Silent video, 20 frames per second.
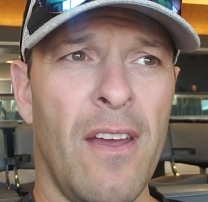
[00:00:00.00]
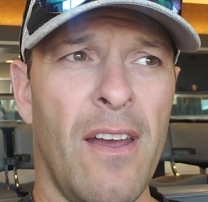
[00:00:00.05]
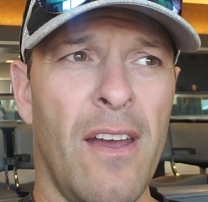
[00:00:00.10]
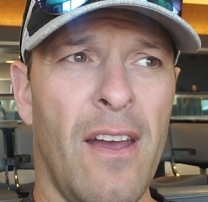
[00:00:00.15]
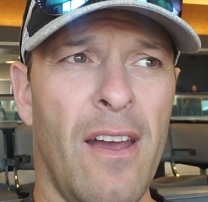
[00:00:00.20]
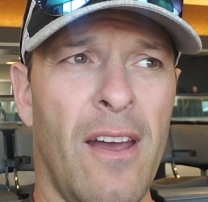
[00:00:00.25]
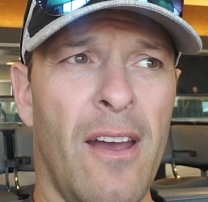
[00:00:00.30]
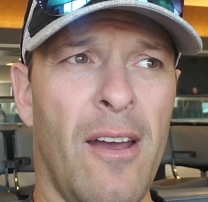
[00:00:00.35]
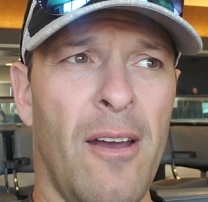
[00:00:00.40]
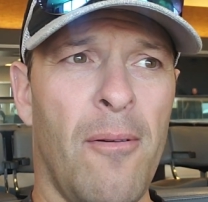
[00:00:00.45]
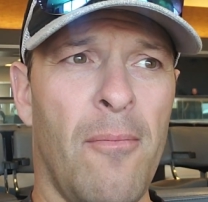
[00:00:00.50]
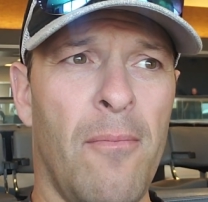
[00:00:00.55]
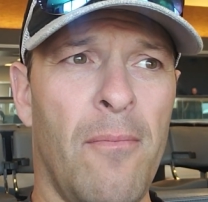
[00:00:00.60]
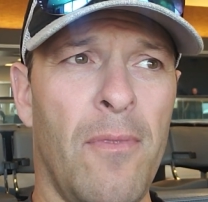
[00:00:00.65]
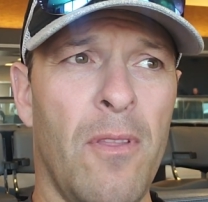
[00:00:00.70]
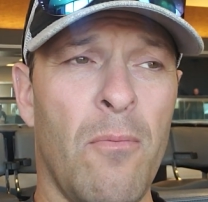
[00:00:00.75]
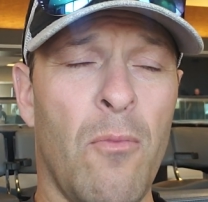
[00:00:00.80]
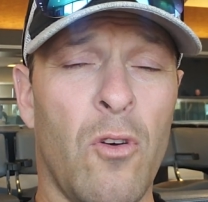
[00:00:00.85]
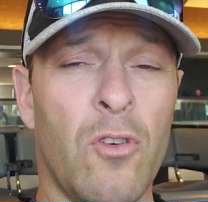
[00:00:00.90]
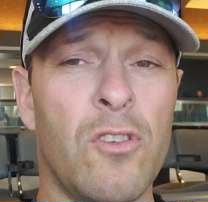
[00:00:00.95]

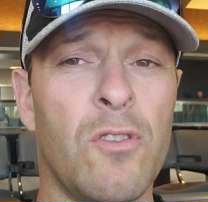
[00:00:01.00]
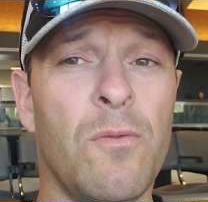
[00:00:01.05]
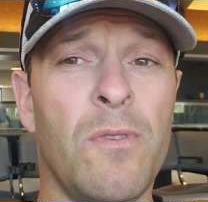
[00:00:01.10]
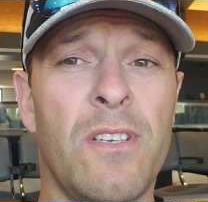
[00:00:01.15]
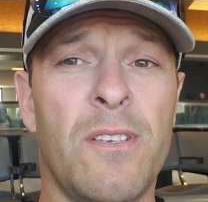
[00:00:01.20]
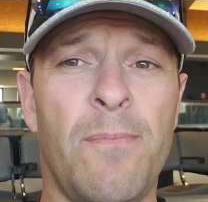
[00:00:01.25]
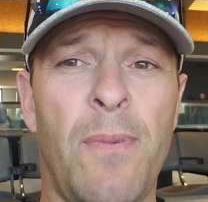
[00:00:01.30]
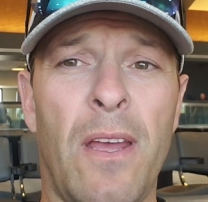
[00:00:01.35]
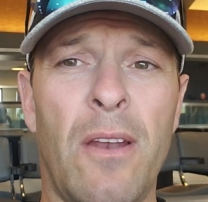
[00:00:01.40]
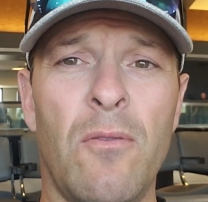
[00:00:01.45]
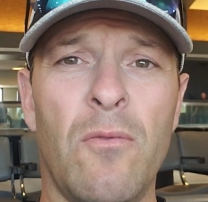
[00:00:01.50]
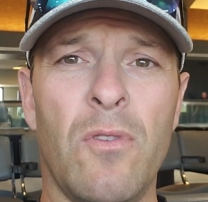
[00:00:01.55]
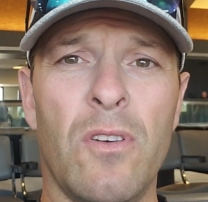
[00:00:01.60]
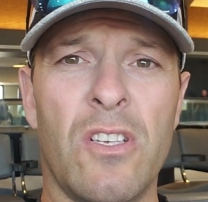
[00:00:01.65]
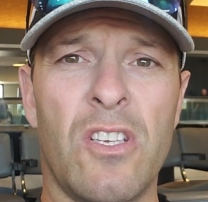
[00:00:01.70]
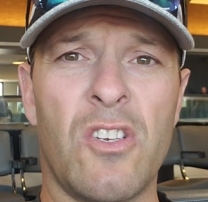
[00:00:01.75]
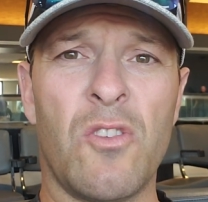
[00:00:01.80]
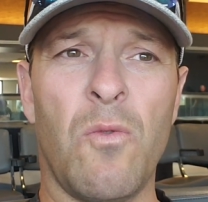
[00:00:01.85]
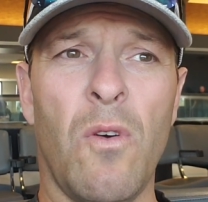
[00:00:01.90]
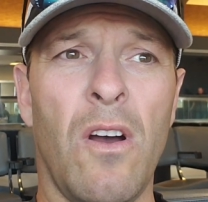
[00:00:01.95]
The most we spent
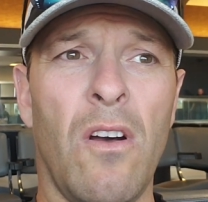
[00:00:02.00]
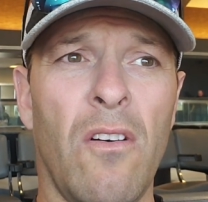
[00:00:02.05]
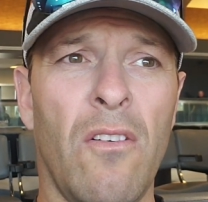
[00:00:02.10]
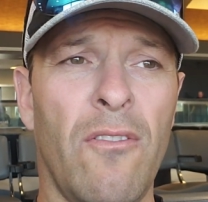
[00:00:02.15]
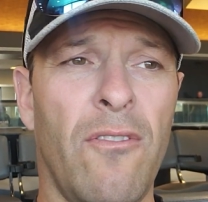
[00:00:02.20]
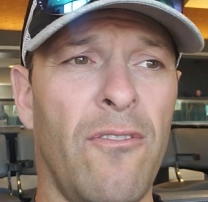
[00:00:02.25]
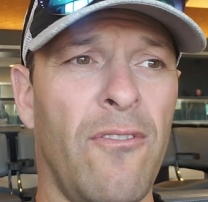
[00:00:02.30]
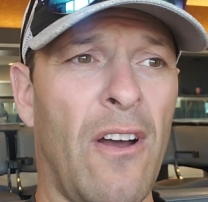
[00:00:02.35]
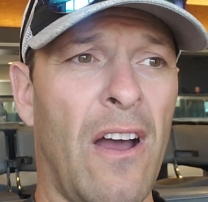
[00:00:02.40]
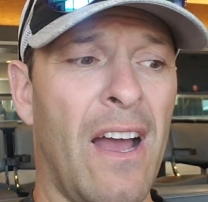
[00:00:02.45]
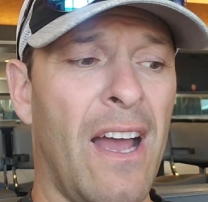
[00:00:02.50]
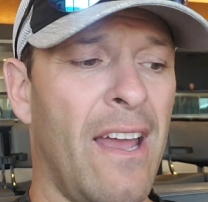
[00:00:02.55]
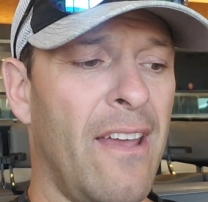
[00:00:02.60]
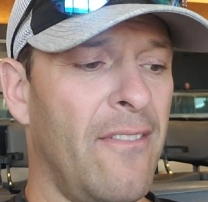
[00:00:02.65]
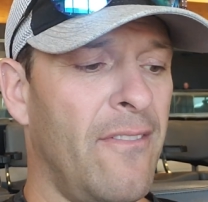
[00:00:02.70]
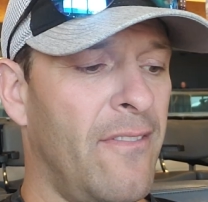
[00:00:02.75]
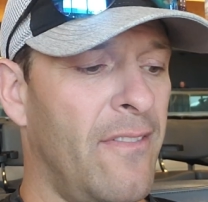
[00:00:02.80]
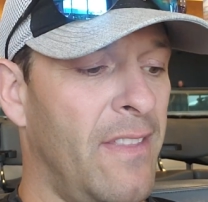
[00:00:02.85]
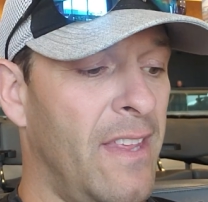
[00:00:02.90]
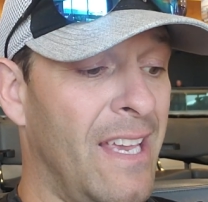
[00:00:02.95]
was $12,500.